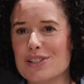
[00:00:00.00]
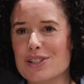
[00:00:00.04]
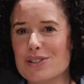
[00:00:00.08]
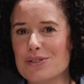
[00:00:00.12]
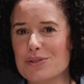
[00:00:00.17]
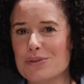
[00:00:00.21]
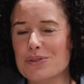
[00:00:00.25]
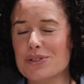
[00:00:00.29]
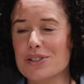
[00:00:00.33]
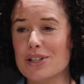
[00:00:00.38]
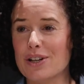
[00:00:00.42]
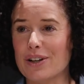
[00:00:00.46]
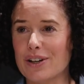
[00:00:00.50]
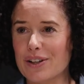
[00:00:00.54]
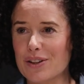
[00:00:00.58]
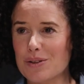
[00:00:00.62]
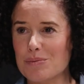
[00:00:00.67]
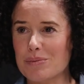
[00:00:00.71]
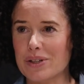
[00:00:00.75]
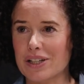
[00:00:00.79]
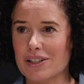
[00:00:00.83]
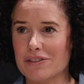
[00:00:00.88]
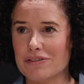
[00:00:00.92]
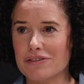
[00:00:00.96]
there's also other
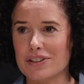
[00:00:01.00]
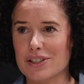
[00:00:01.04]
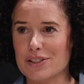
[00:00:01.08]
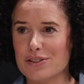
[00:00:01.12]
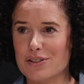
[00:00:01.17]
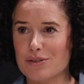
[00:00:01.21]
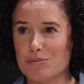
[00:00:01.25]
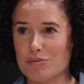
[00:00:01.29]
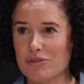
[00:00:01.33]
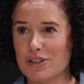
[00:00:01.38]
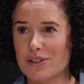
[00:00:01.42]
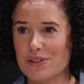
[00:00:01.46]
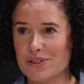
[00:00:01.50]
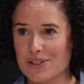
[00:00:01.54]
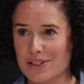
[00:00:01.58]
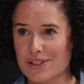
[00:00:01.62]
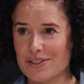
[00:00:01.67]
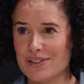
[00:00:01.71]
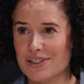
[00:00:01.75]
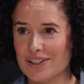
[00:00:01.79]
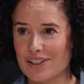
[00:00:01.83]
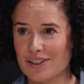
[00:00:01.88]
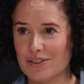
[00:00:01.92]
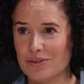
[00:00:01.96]
benefits of
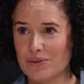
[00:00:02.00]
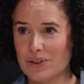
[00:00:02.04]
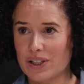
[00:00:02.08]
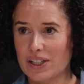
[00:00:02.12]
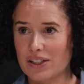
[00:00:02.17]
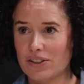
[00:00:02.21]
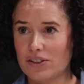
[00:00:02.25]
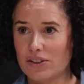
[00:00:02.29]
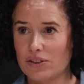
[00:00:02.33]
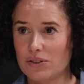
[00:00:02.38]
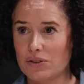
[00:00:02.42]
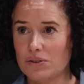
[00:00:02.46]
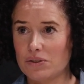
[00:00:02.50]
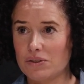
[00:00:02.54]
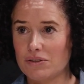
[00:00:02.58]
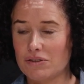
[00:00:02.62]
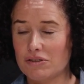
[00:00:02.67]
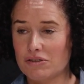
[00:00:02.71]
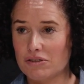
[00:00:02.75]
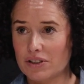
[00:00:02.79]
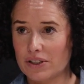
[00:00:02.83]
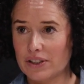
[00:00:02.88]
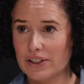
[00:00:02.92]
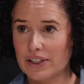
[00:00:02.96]
processing. When you
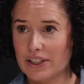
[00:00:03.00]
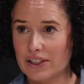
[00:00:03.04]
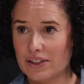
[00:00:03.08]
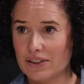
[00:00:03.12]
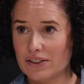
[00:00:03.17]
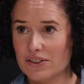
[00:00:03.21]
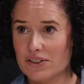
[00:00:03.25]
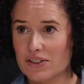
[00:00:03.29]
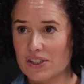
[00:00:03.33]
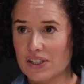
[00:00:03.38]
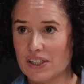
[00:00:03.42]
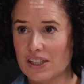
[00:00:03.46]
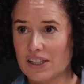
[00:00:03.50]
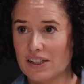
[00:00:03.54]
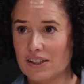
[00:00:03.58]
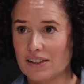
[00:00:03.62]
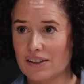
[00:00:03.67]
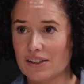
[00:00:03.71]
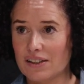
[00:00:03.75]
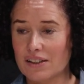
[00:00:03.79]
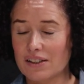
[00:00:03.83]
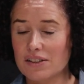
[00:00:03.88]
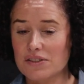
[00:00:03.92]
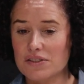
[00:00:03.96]
grind
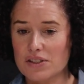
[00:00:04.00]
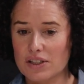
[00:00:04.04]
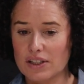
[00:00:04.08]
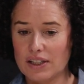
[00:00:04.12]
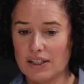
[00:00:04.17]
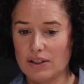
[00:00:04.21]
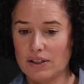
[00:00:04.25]
the nuts